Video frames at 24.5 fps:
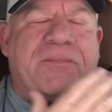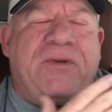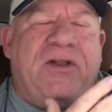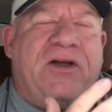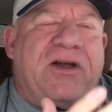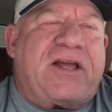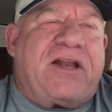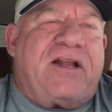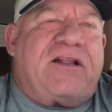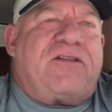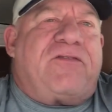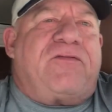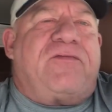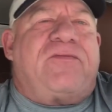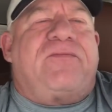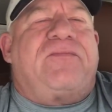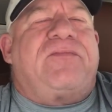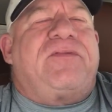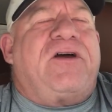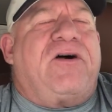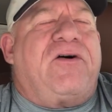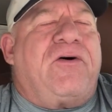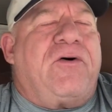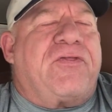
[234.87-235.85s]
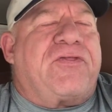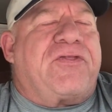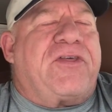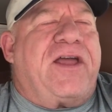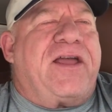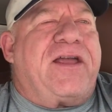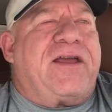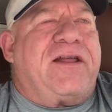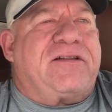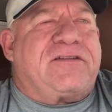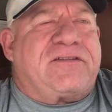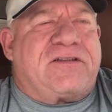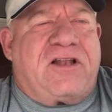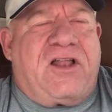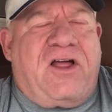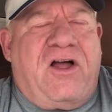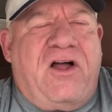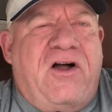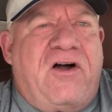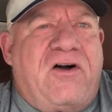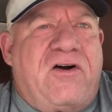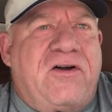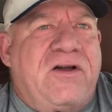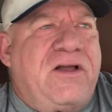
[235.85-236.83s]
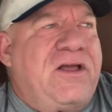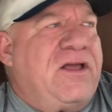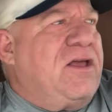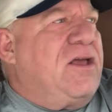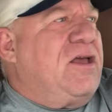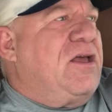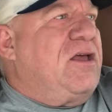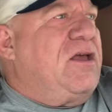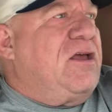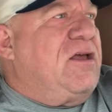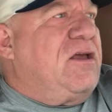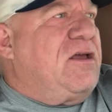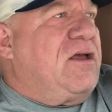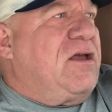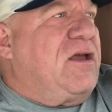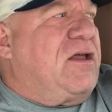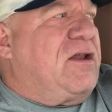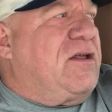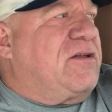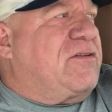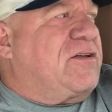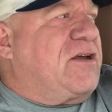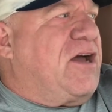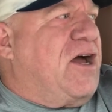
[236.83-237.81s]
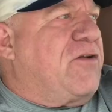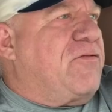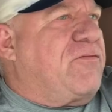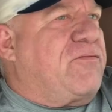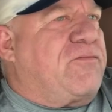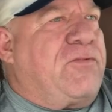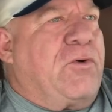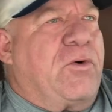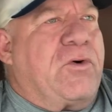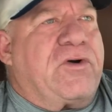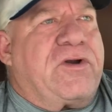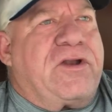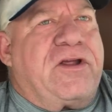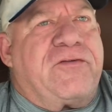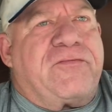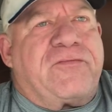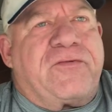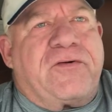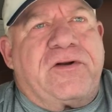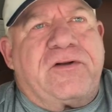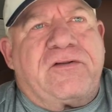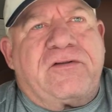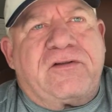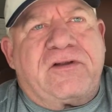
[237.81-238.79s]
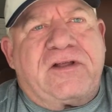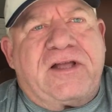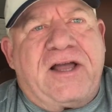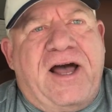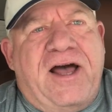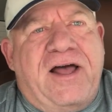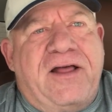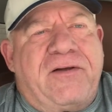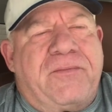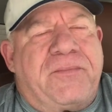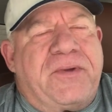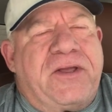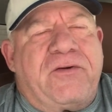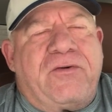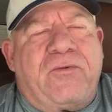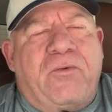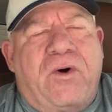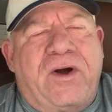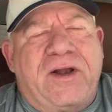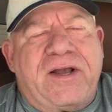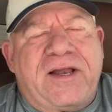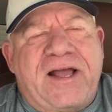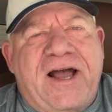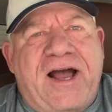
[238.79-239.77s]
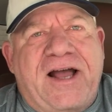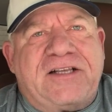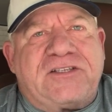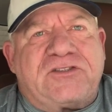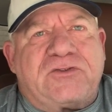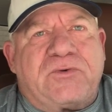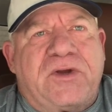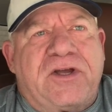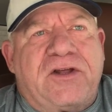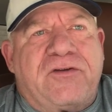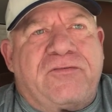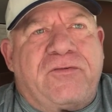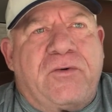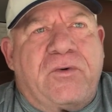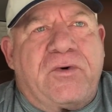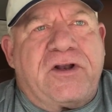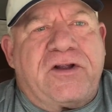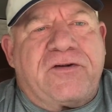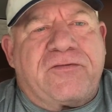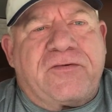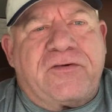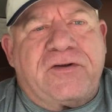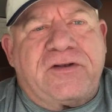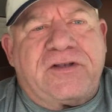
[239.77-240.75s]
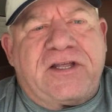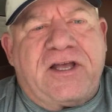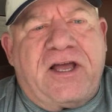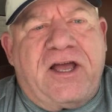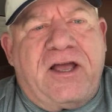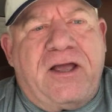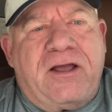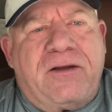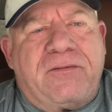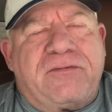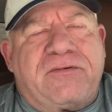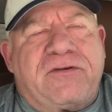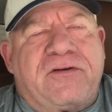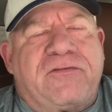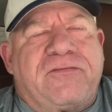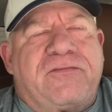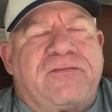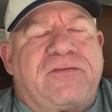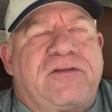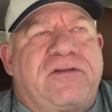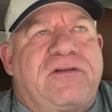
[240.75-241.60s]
looking at the whole thing, and it's long, and it's got 4 different guys. I mean, one guy swinging 4 different times of